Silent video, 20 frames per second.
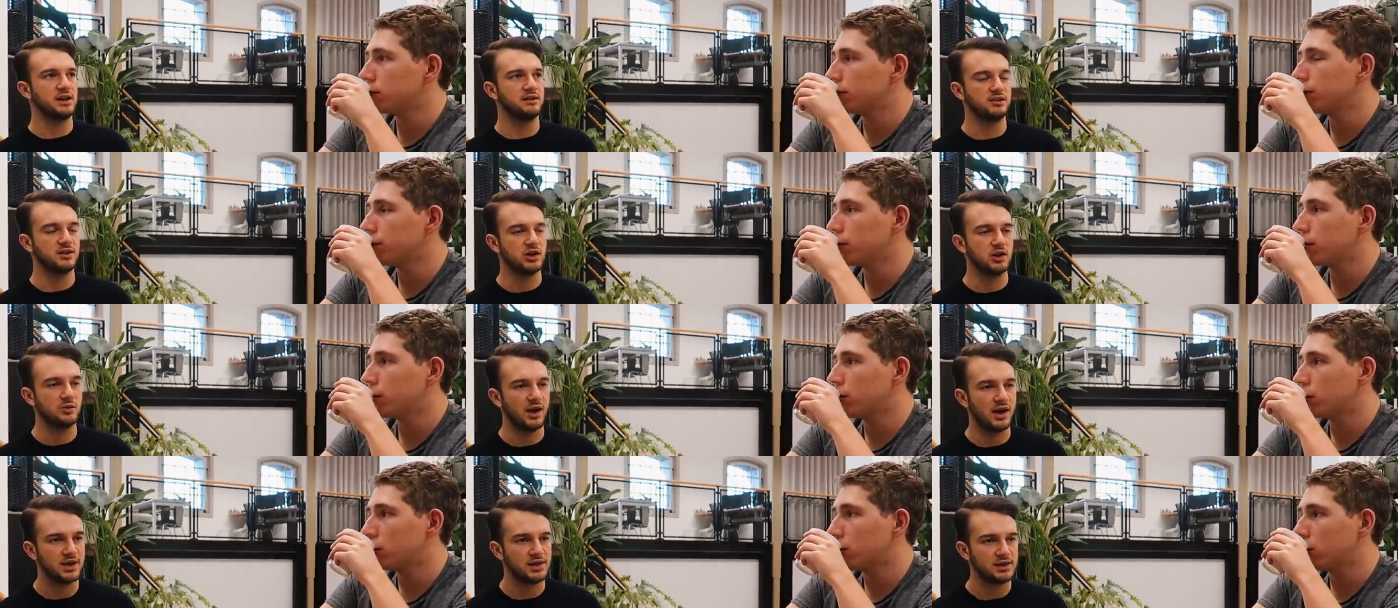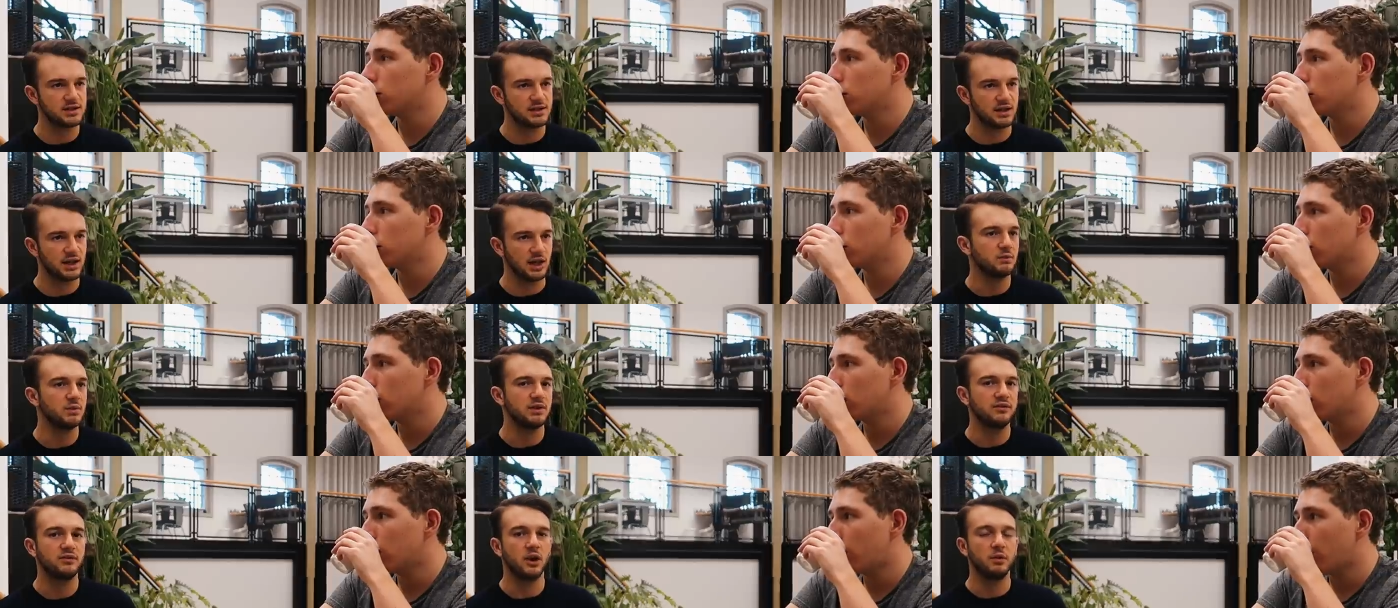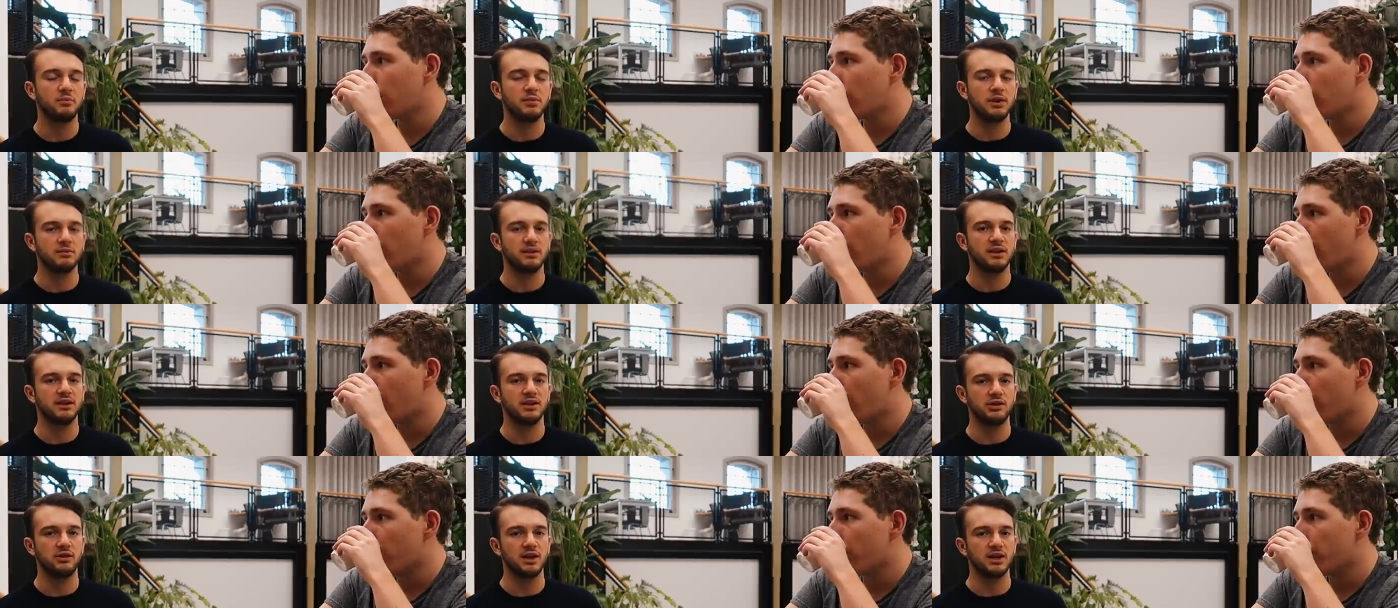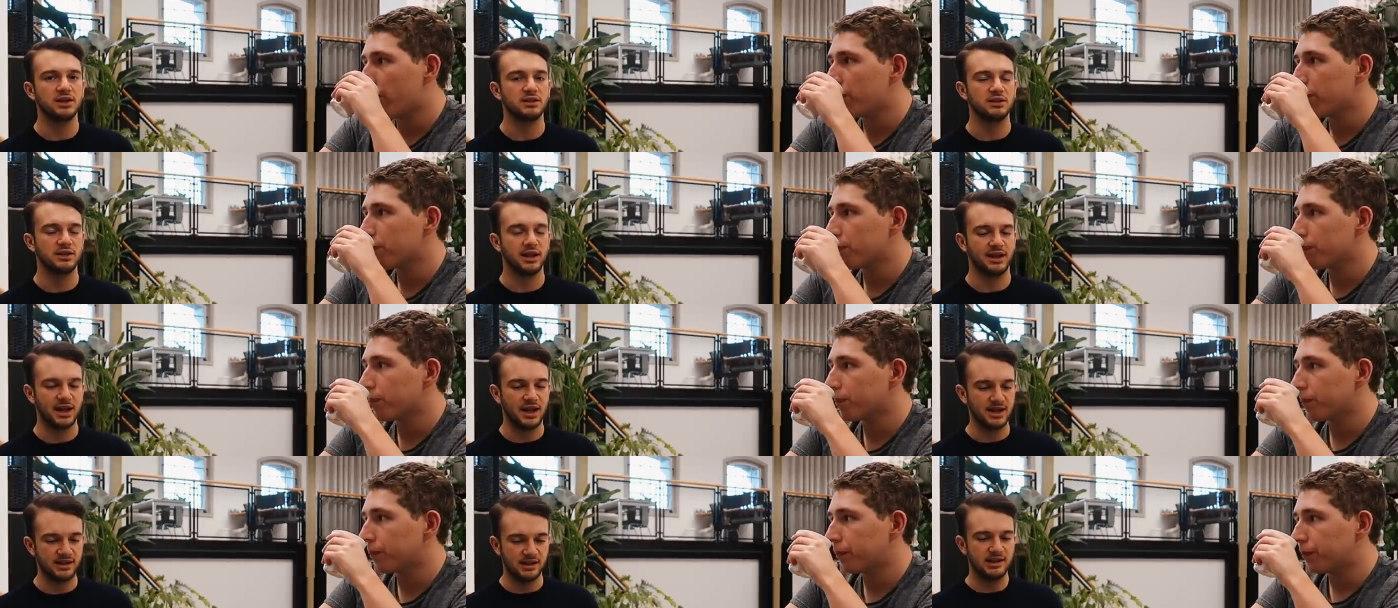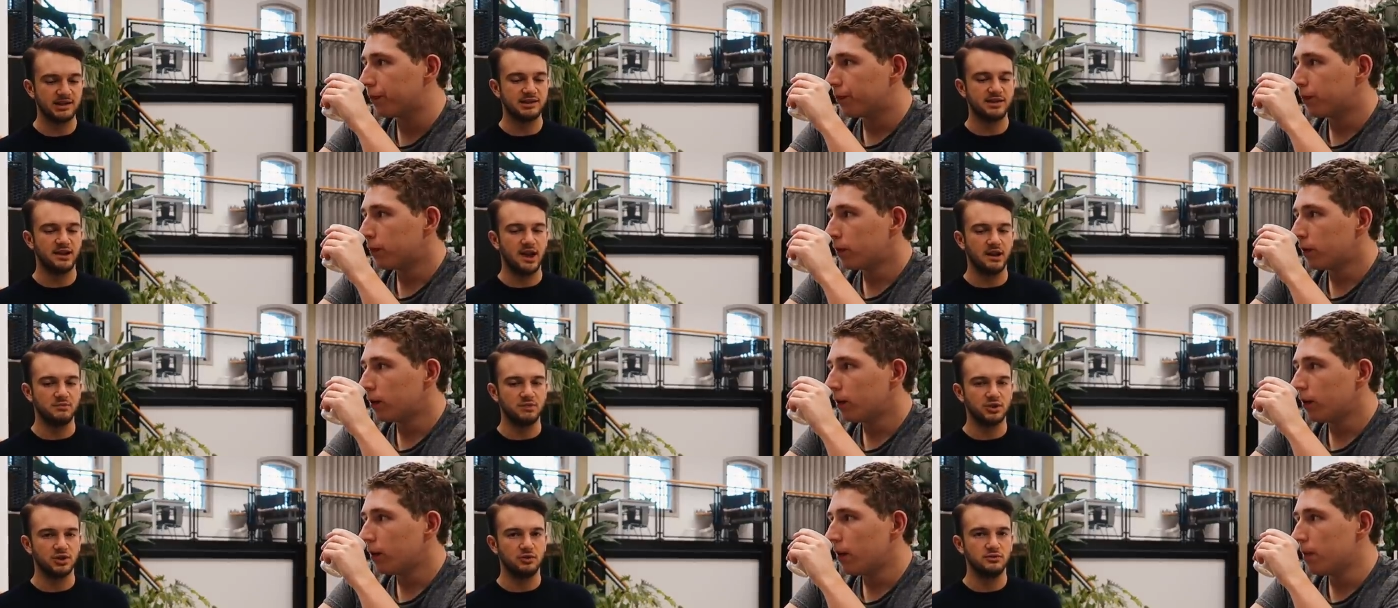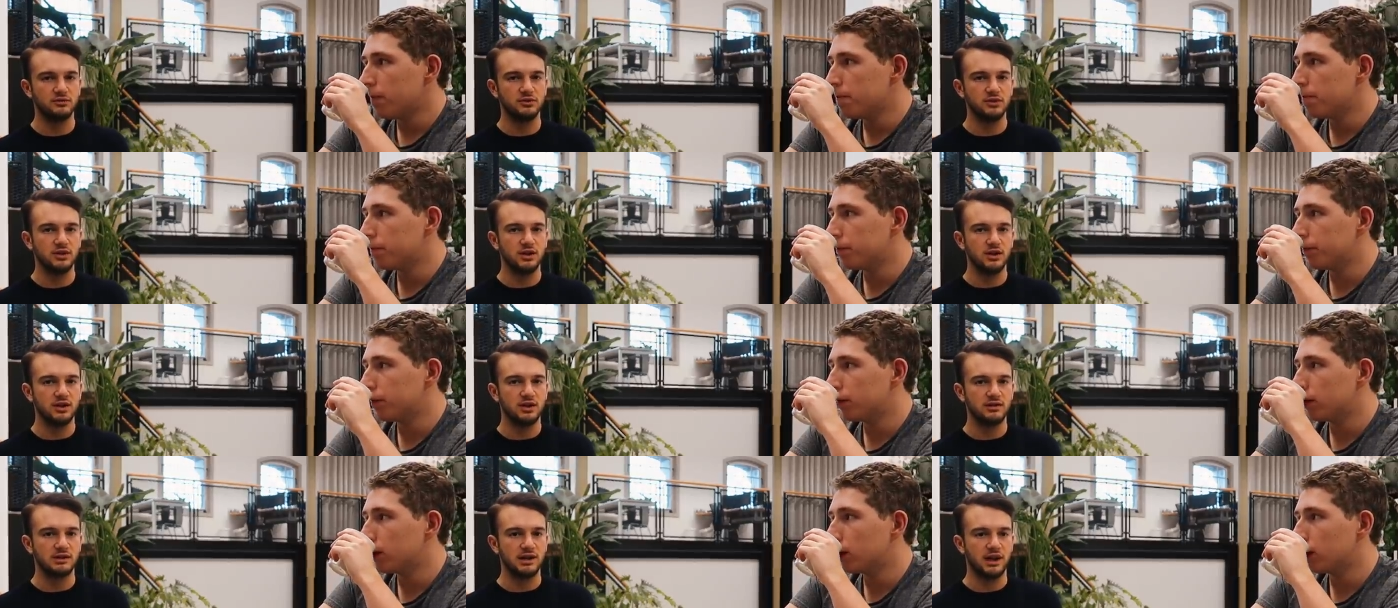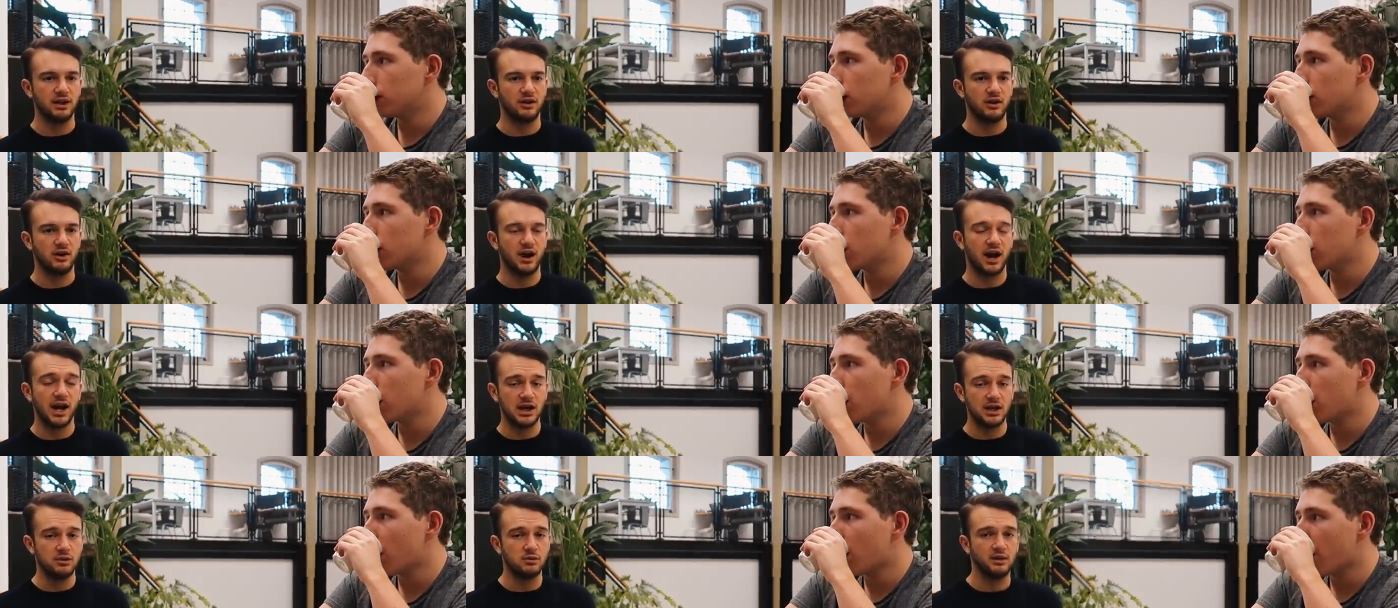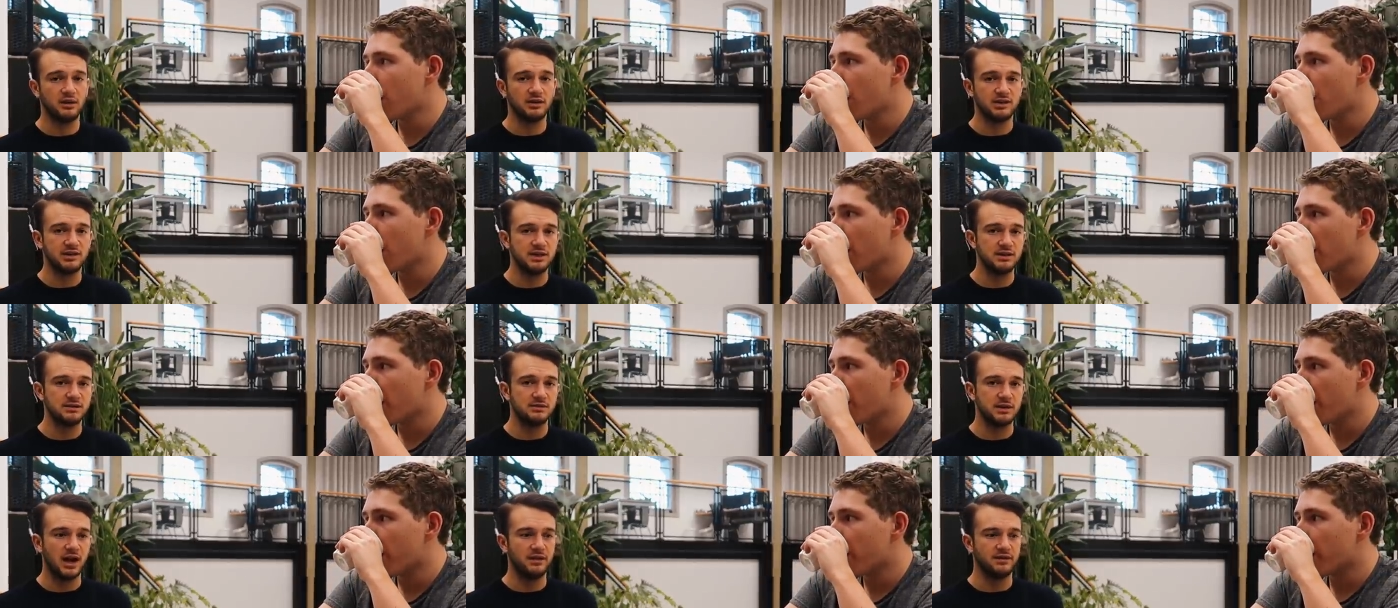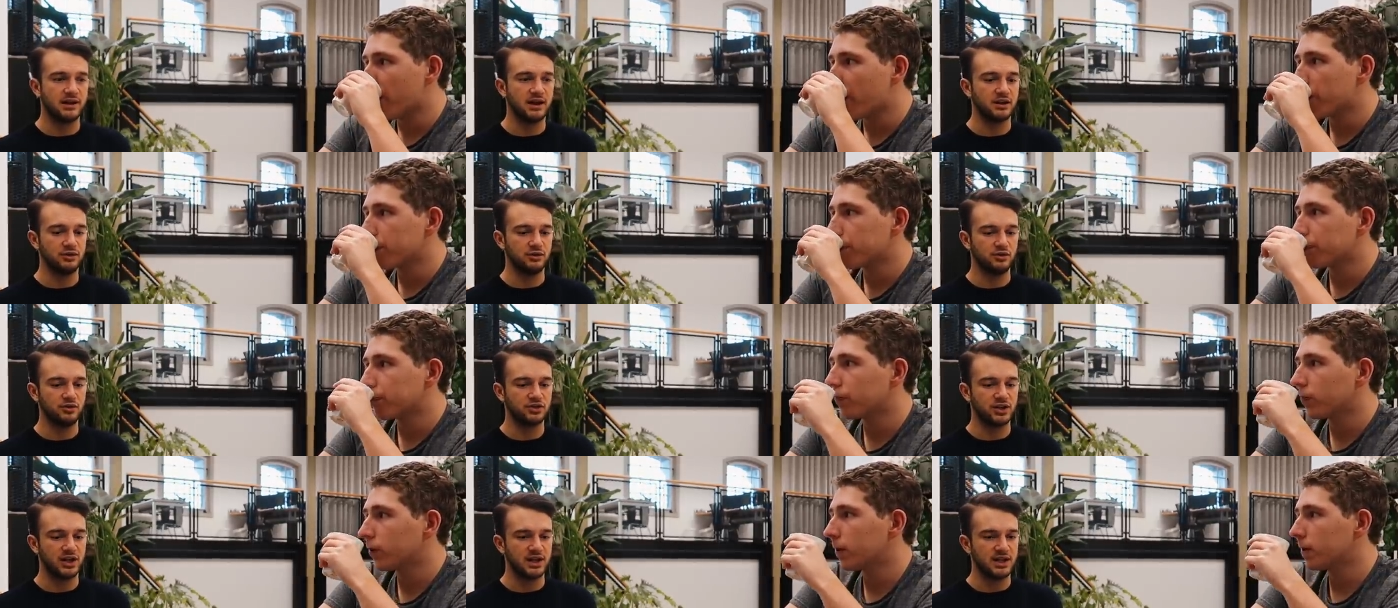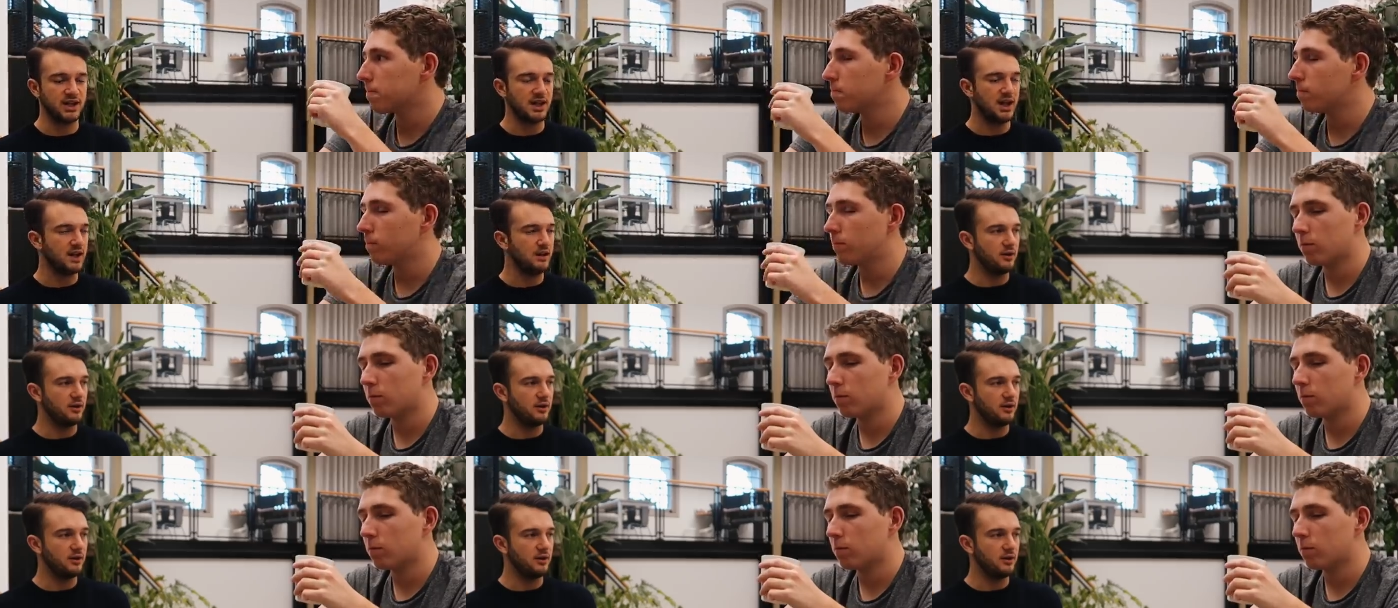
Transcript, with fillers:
Speaker 1: in the US, like we've got people in the US, like in that time zone that are high quality and that can also like